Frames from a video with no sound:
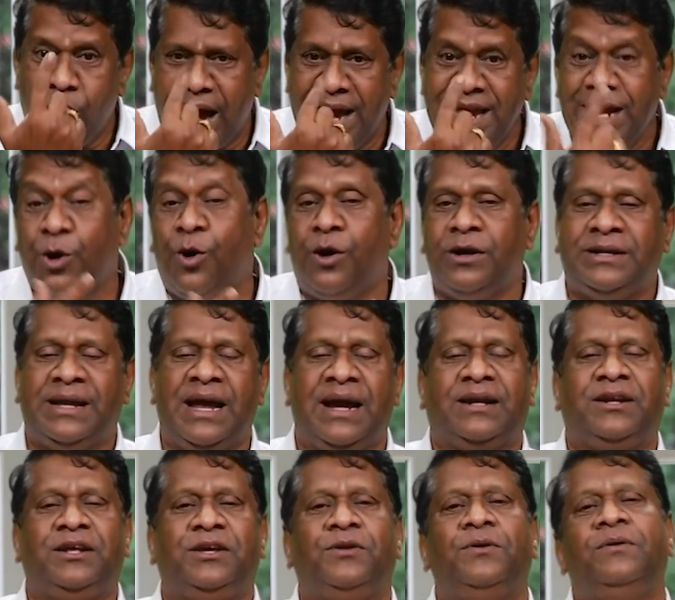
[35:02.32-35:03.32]
eye
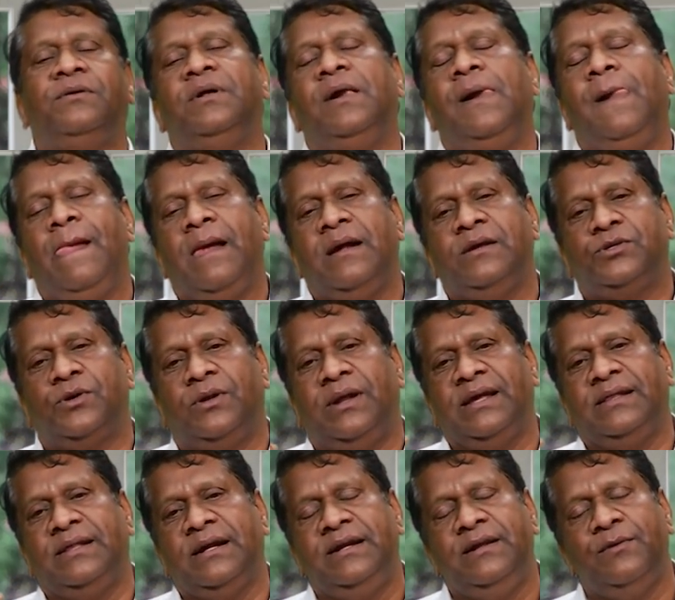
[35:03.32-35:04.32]
contact, So
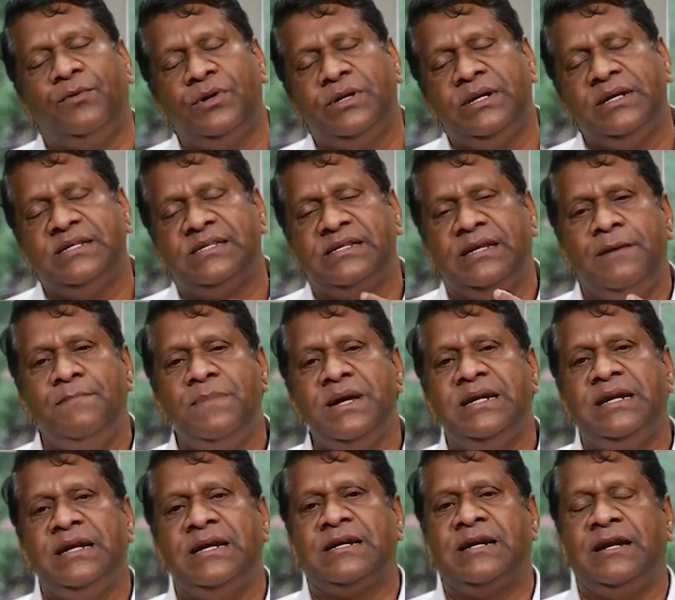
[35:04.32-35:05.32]
like the devotees,
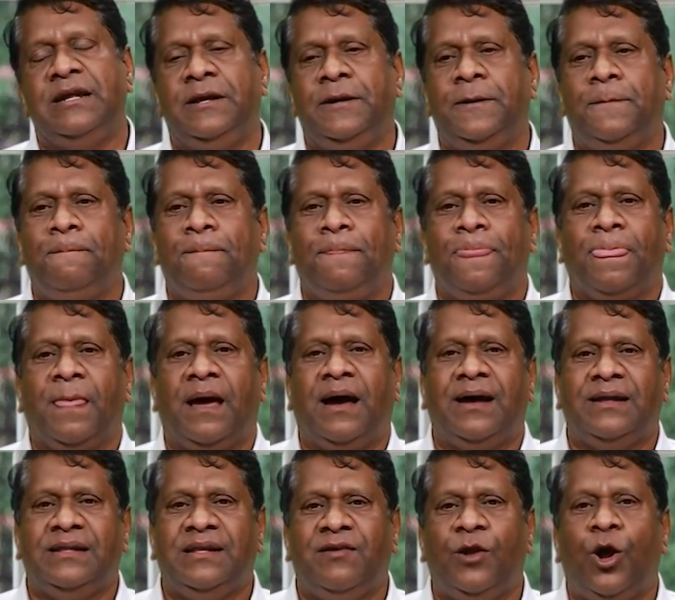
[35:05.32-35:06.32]
immediately,
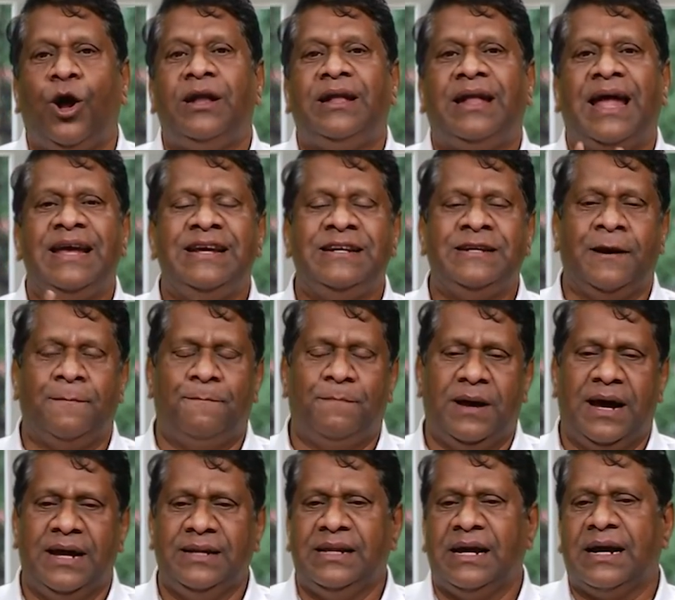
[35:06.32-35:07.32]
they were all lined up.
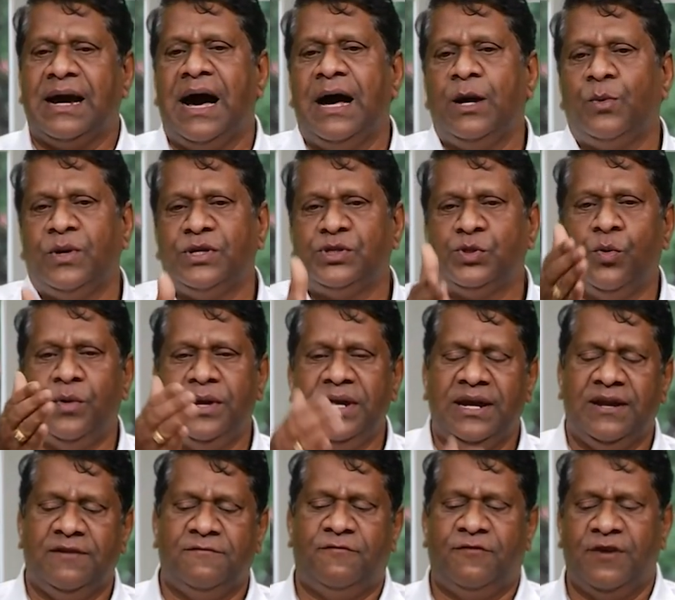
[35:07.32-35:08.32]
And the car was going
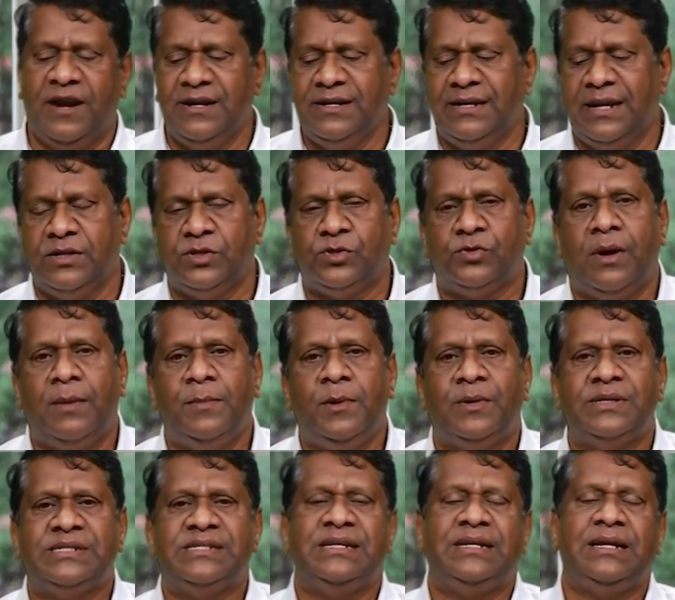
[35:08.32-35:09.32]
in front and Swami
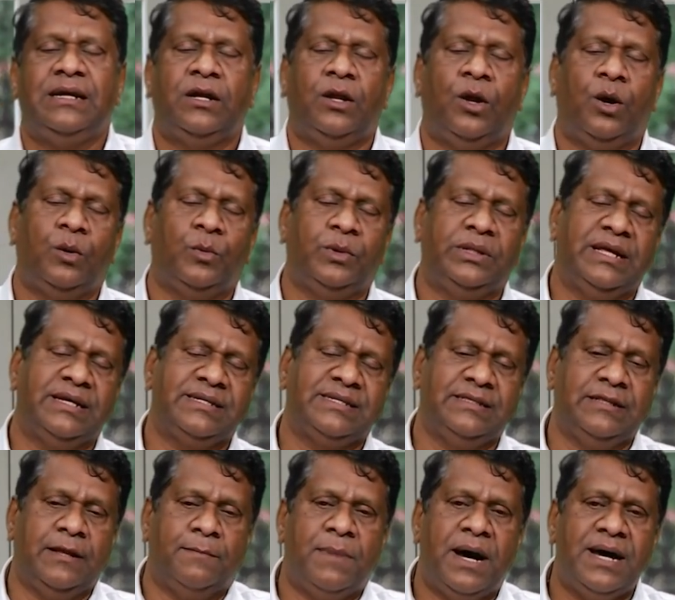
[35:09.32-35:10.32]
was sitting along with us
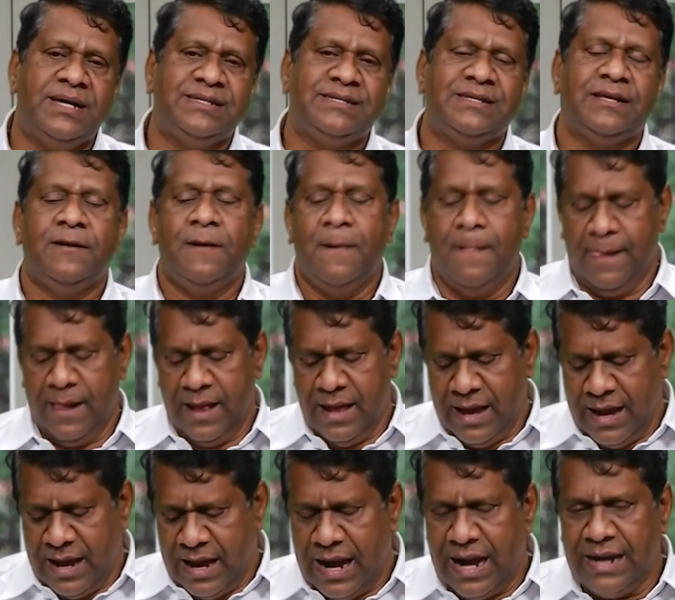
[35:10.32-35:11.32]
in the bus.
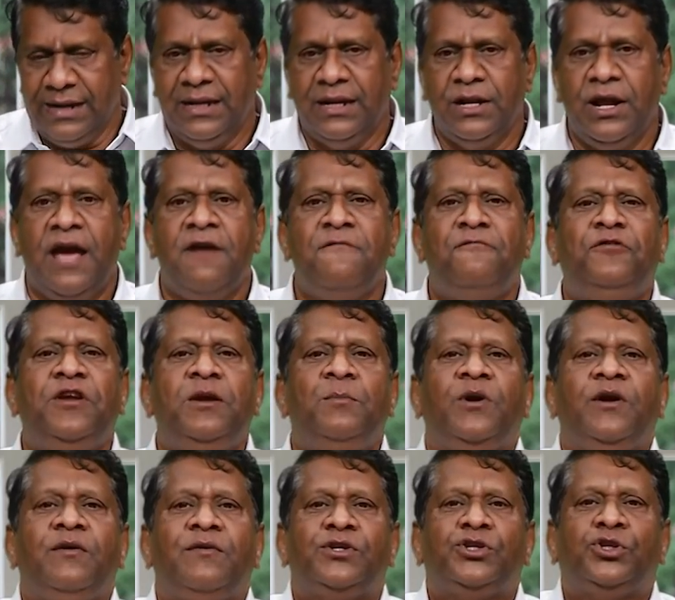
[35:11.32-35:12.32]
And then
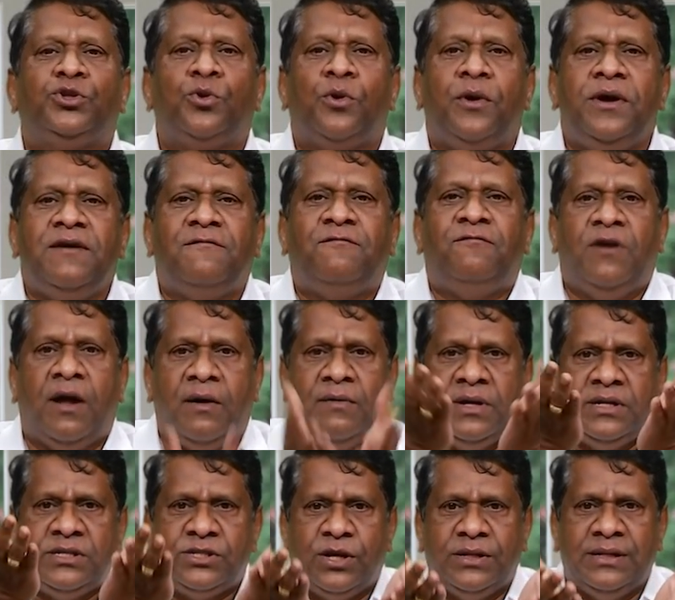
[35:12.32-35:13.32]
everybody was throwing
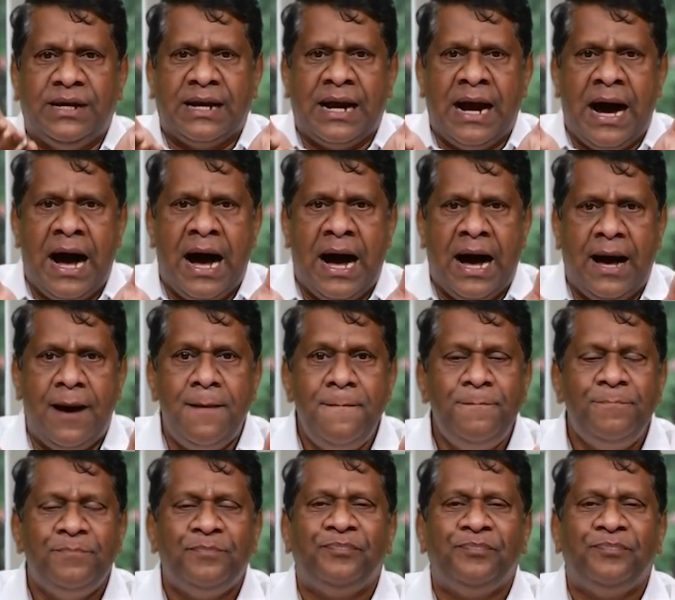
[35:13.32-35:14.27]
flowers on the car